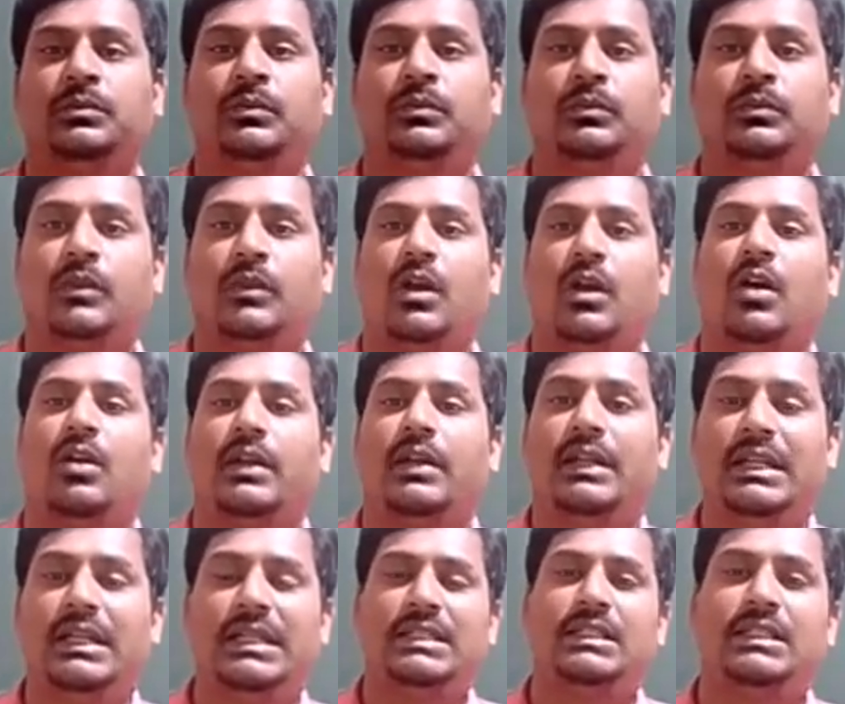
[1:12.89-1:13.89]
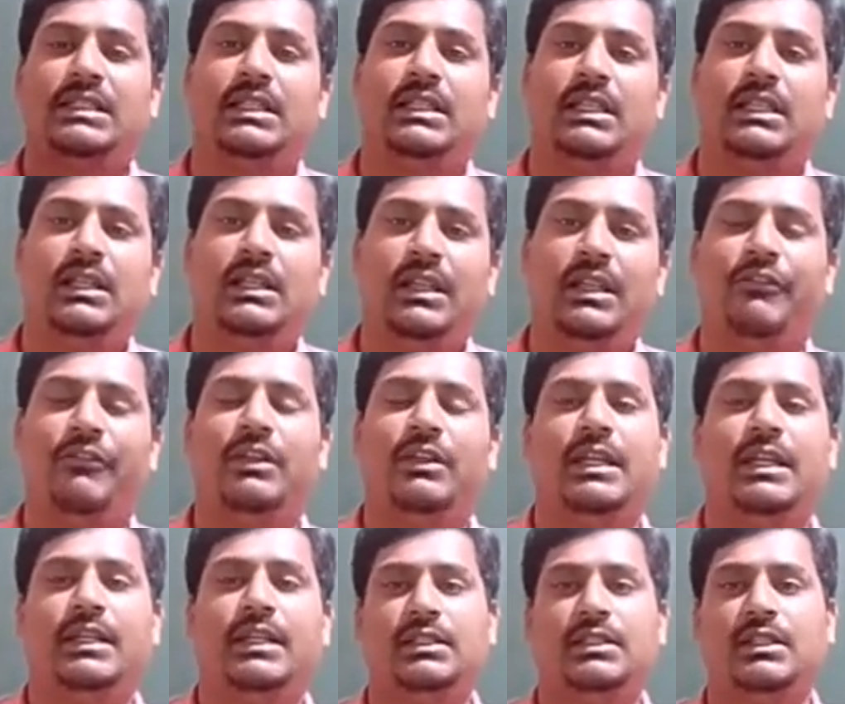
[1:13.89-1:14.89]
or in a city, in a
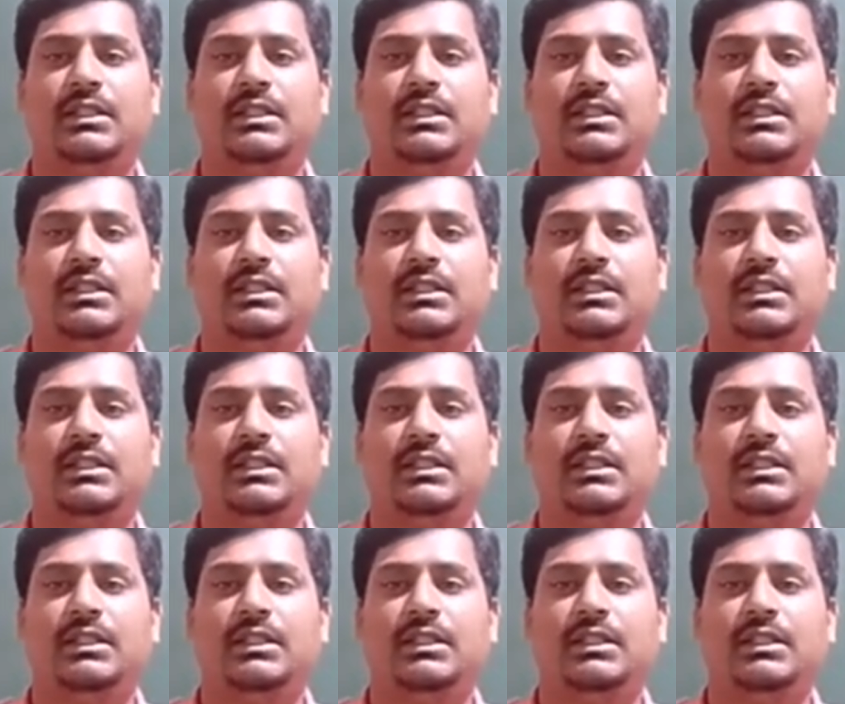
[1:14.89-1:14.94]
village,